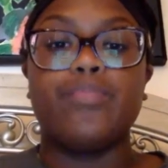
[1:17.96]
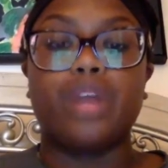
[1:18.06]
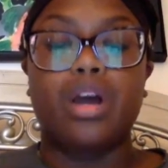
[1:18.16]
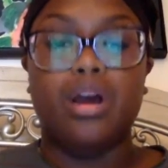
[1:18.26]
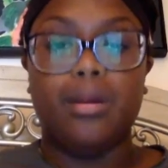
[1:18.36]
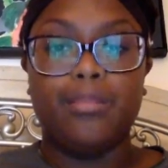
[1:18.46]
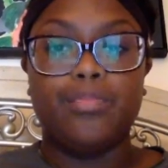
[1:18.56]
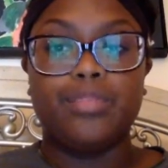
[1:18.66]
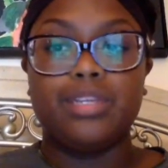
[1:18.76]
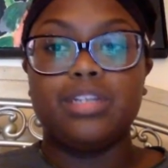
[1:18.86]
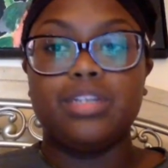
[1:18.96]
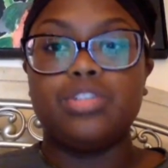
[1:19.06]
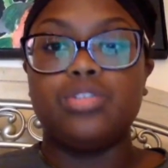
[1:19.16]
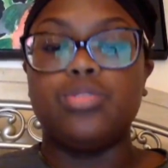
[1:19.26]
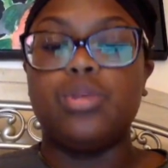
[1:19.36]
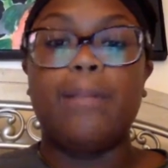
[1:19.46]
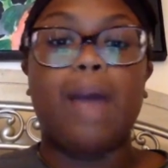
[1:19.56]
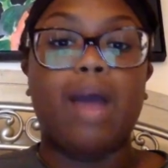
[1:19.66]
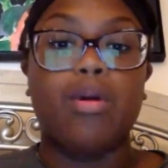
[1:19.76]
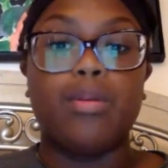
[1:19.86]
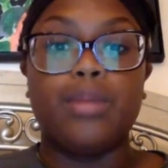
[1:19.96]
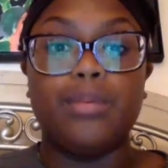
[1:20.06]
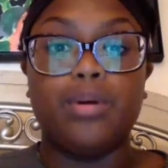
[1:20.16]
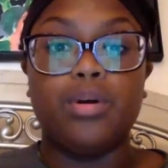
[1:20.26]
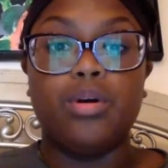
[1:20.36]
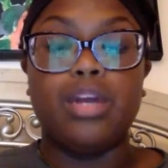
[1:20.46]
um, to empower people